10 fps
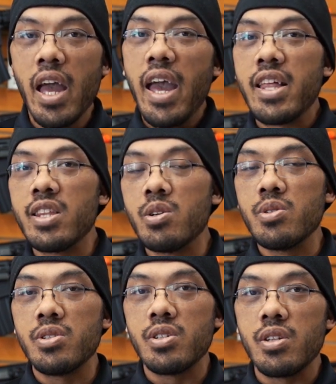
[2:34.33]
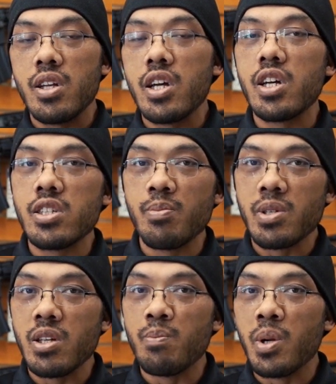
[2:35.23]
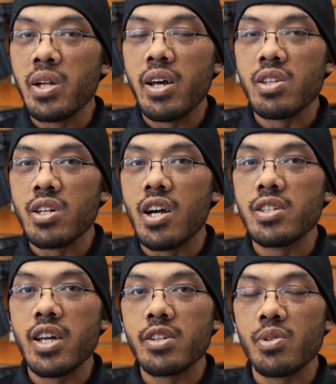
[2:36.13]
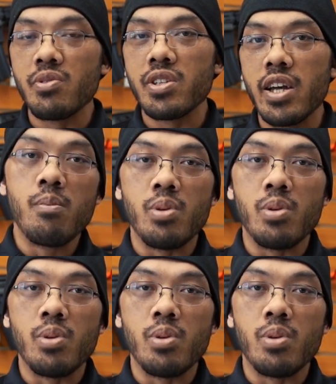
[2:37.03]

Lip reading: and those typically burn out the contacts over time.